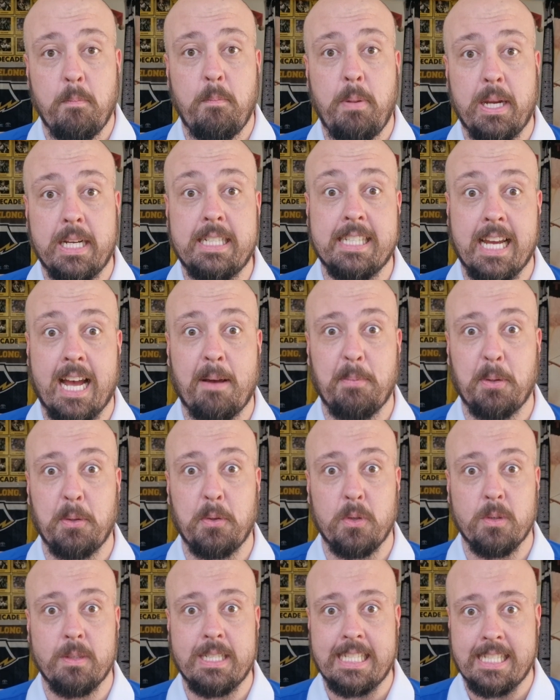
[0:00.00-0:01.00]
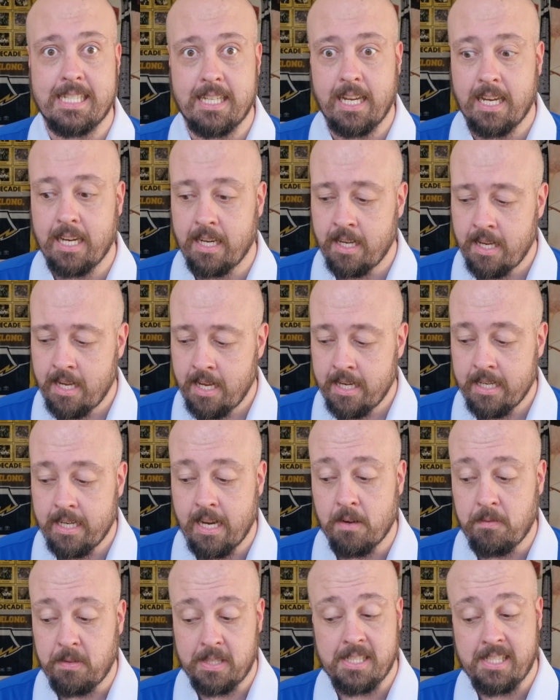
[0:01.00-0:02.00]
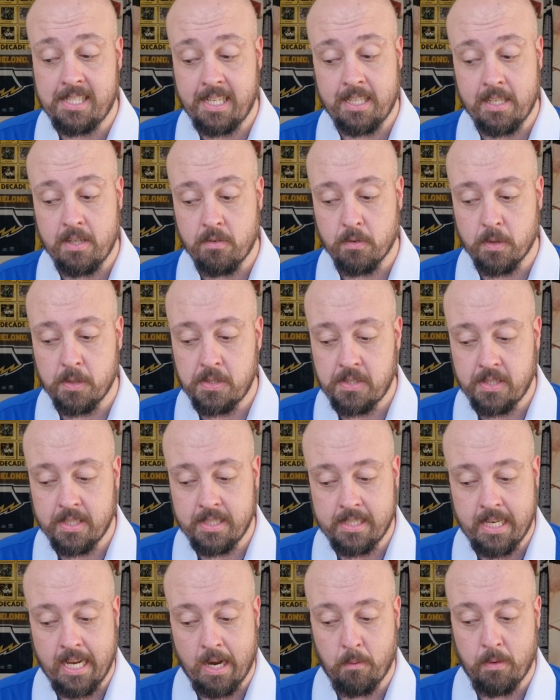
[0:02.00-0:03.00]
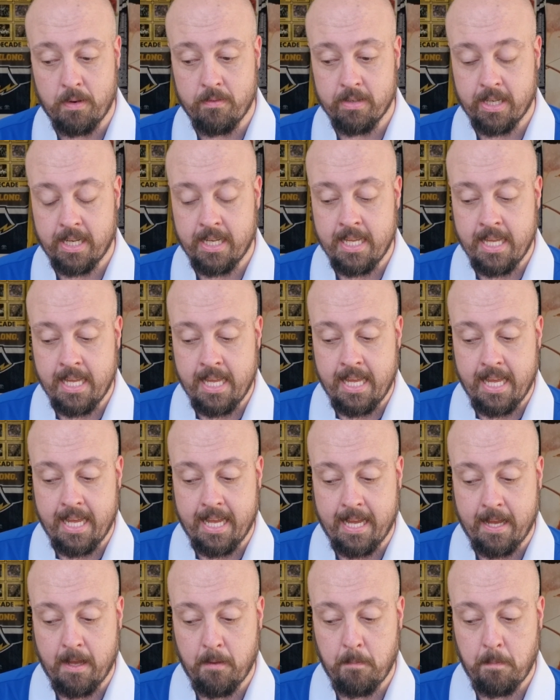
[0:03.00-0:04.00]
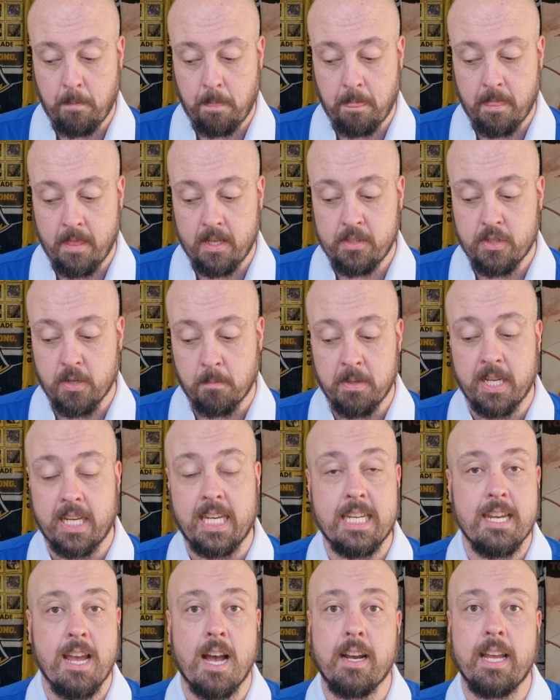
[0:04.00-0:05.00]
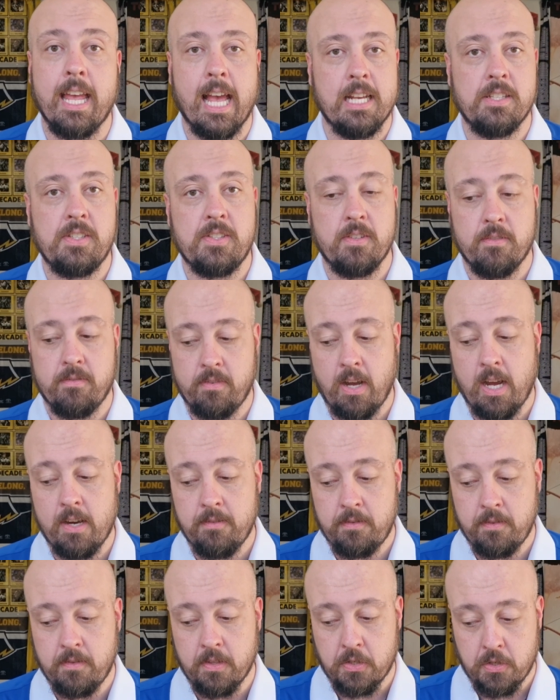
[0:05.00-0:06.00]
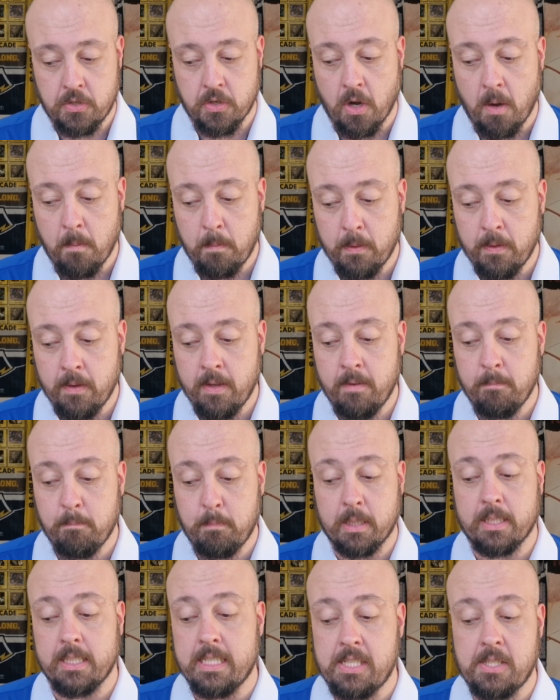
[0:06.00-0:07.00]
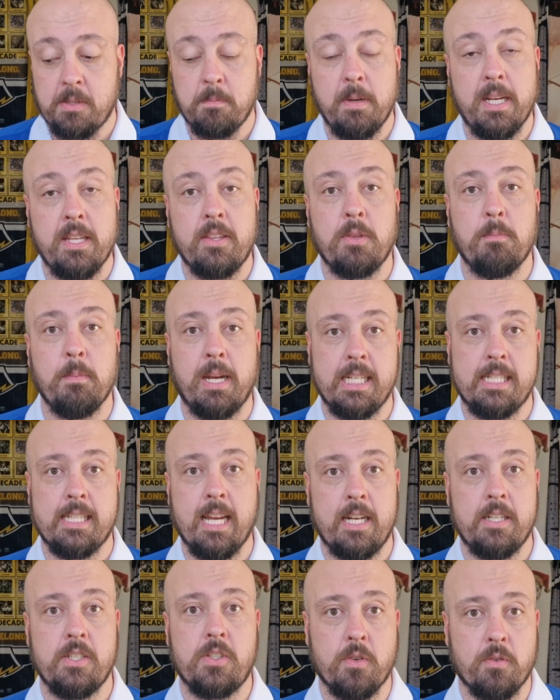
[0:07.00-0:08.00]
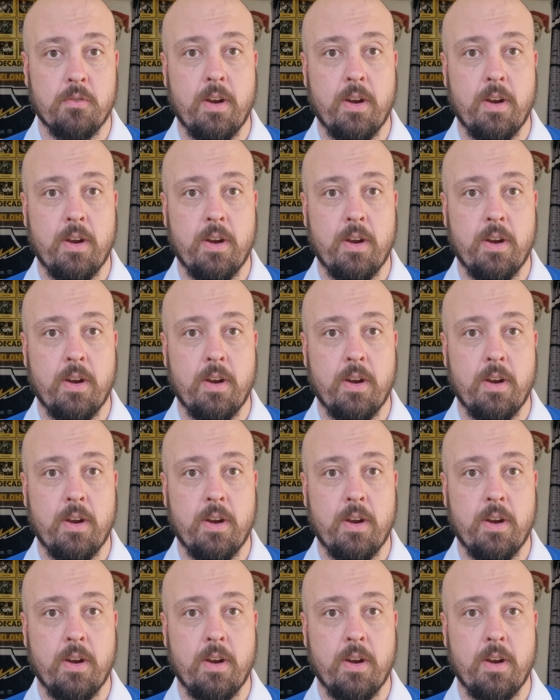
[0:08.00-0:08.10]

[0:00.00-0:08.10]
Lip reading: Big Tapa'u is there. Now for the Sydney Roosters, however, Dominic Young has survived the chop. Billy Smith maintains the